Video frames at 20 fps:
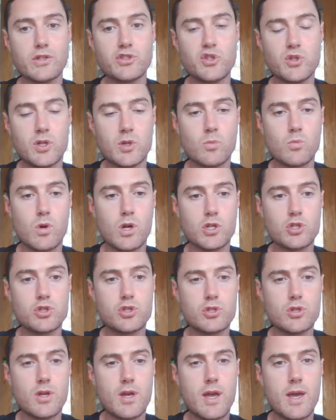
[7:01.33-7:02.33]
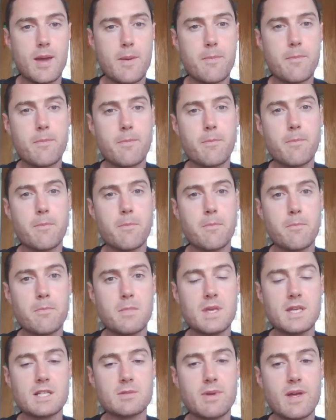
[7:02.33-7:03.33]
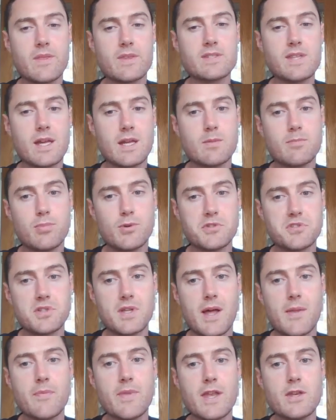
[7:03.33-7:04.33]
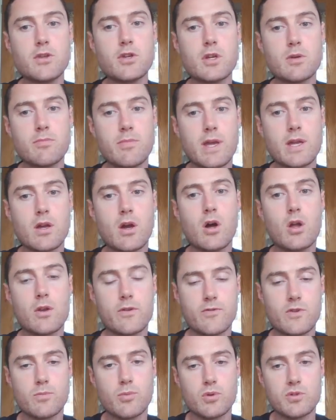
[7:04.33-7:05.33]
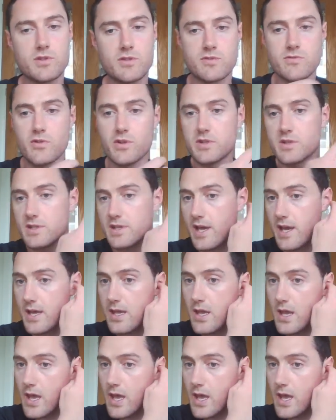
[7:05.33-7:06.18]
you can watch me explain the second puzzle and then you can make all of your puzzles for today.